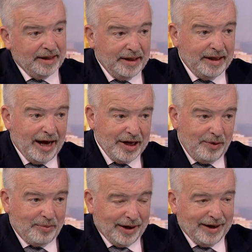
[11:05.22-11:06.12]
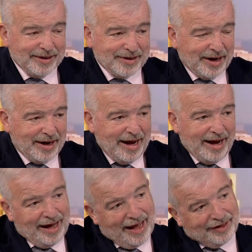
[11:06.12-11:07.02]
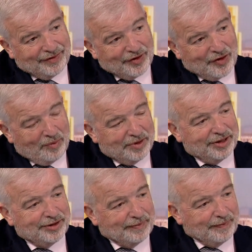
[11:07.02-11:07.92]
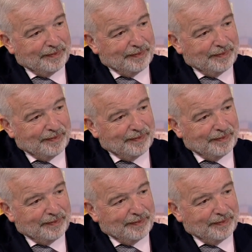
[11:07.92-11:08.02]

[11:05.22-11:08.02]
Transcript: indeed how you plan to stay ahead of the competition.